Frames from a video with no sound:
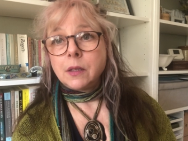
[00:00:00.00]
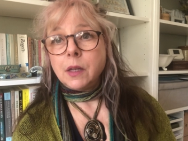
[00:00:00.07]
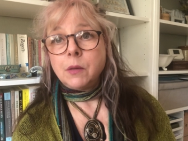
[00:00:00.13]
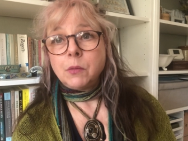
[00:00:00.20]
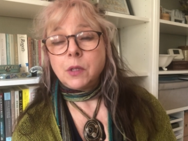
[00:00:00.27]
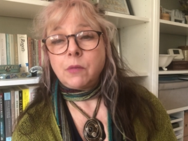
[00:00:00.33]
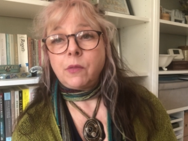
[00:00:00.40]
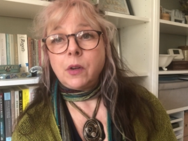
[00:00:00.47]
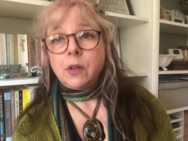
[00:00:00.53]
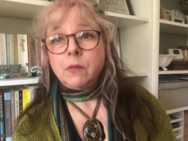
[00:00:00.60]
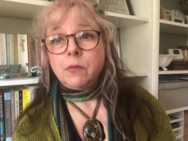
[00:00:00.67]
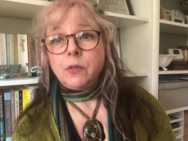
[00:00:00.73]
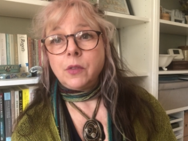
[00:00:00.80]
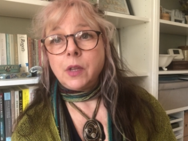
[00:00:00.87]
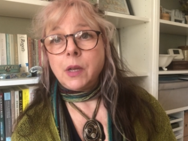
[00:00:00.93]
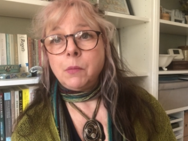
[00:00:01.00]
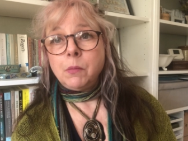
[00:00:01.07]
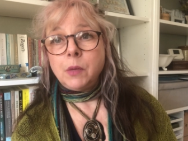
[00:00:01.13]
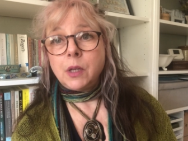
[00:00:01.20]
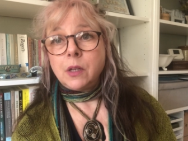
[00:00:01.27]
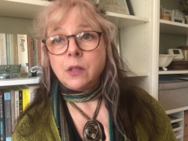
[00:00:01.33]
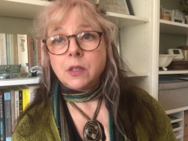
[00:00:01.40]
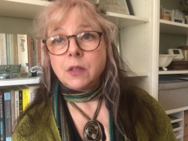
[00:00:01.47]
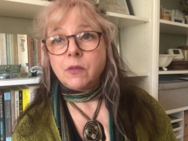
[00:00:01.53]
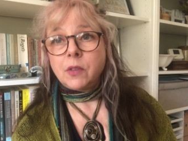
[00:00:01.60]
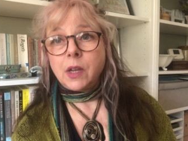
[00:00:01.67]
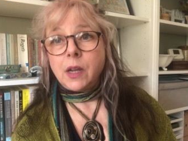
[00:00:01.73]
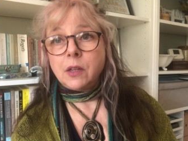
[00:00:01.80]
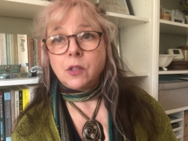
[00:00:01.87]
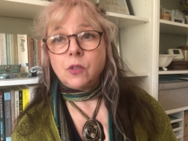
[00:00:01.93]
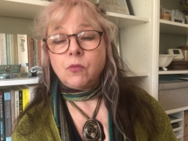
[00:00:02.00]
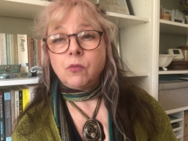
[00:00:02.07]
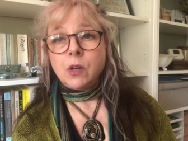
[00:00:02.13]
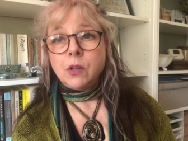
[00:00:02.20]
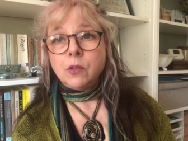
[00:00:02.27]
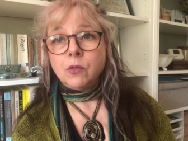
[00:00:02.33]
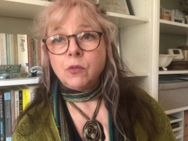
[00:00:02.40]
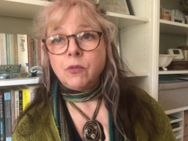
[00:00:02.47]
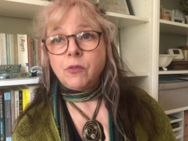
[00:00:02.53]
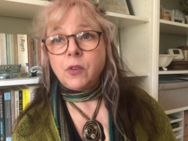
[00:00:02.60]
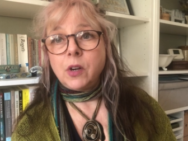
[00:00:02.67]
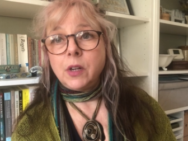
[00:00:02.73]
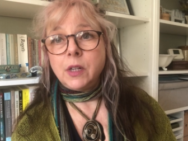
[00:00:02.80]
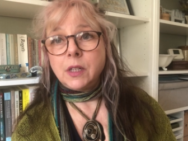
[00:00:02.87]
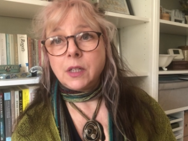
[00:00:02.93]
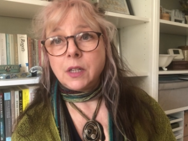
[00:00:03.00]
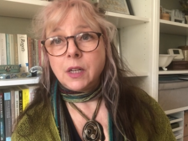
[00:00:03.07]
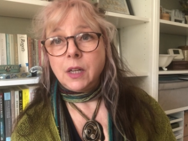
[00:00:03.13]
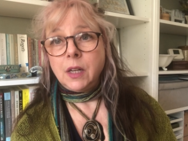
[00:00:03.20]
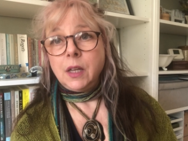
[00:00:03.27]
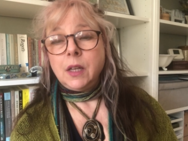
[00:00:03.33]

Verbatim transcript: and that was fine for them because if they had to run or fight,